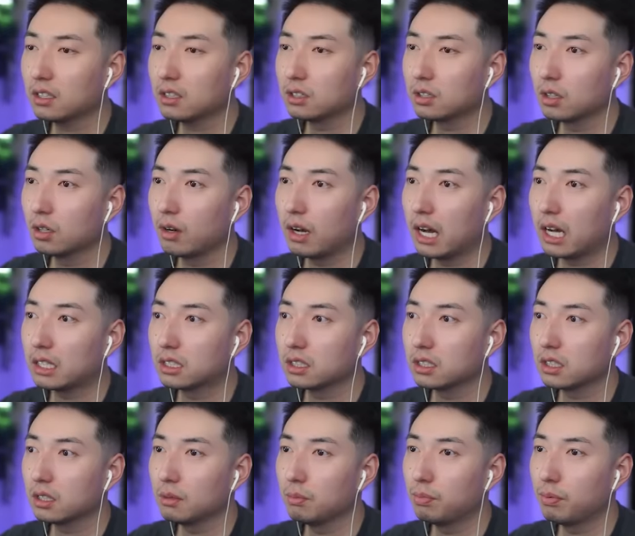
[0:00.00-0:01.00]
so,
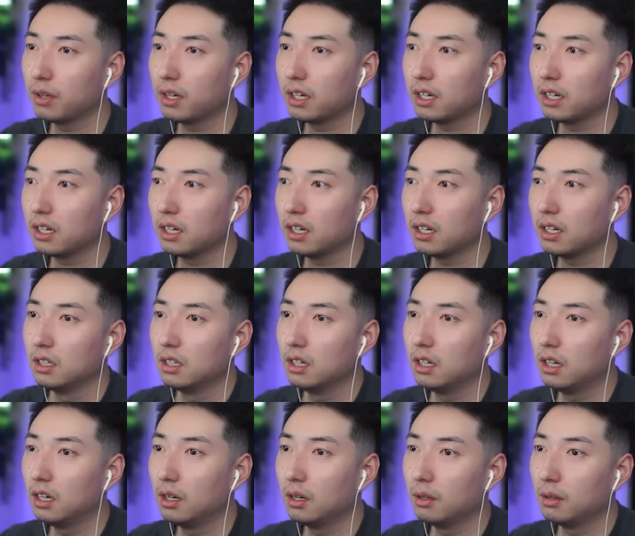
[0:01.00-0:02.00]
Ashley, but
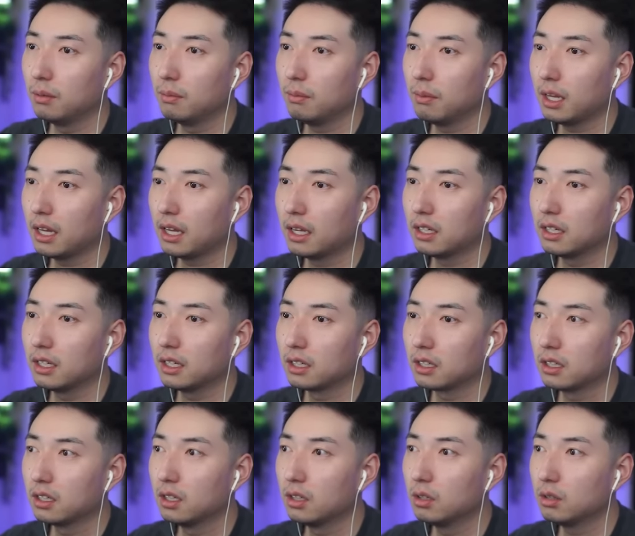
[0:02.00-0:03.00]
oh man.
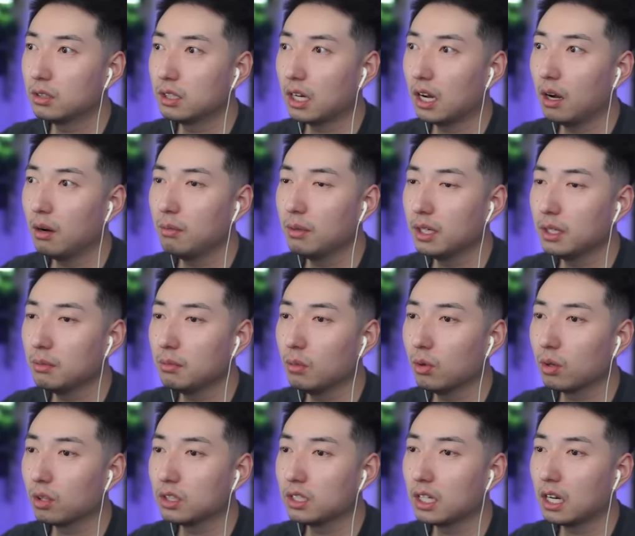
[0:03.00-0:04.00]
Coach, how many
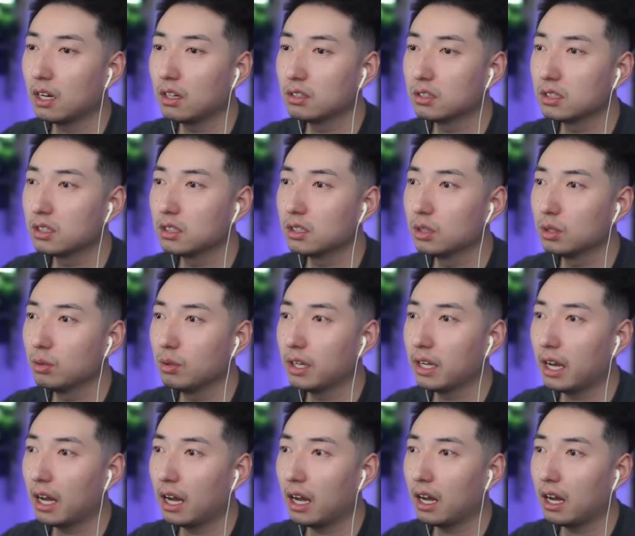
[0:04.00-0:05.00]
more challenges do we
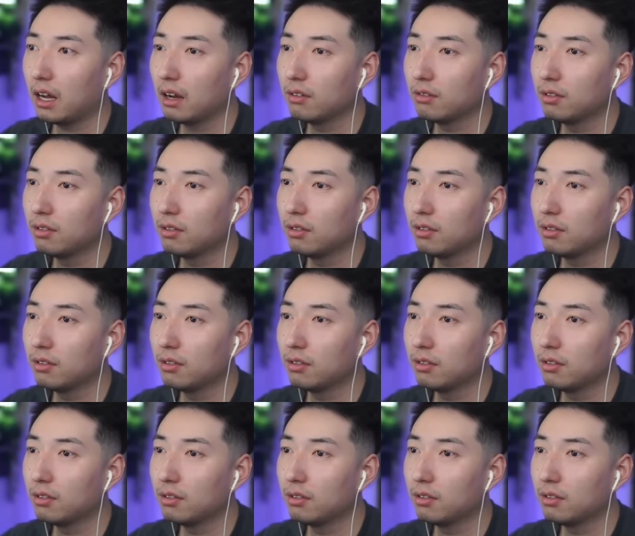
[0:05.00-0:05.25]
have